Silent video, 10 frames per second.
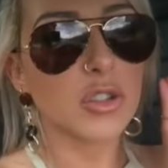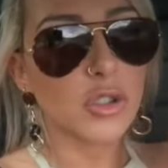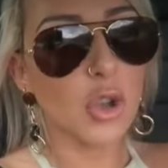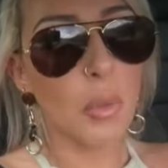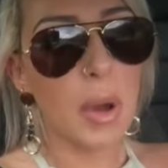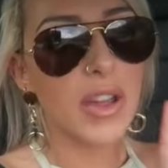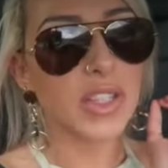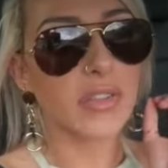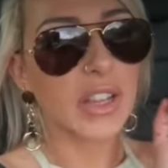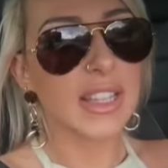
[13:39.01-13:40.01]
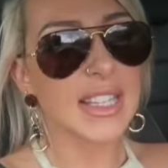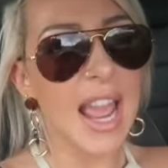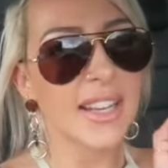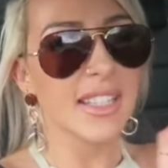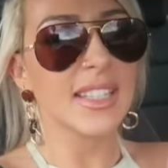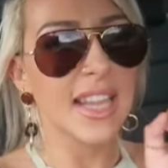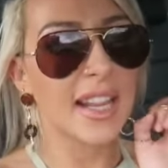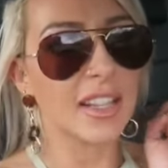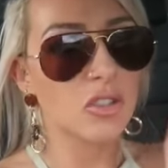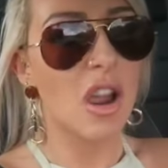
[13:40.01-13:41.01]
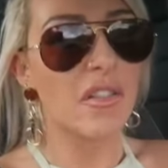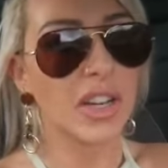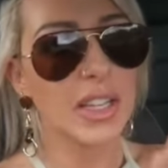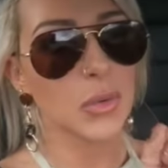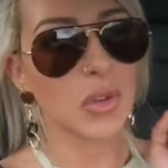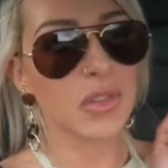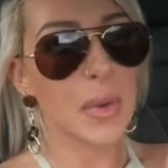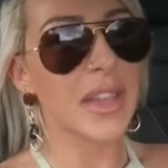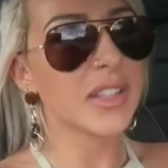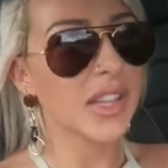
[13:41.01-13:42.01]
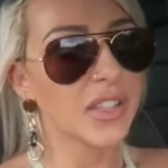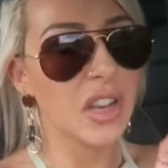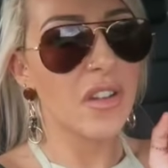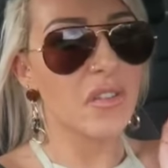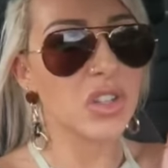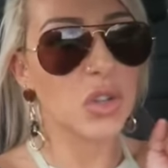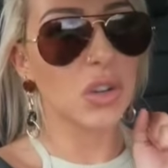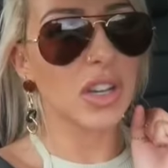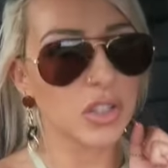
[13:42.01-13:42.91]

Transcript: so positive and content in saying that traveling is one of the best things that I've ever done.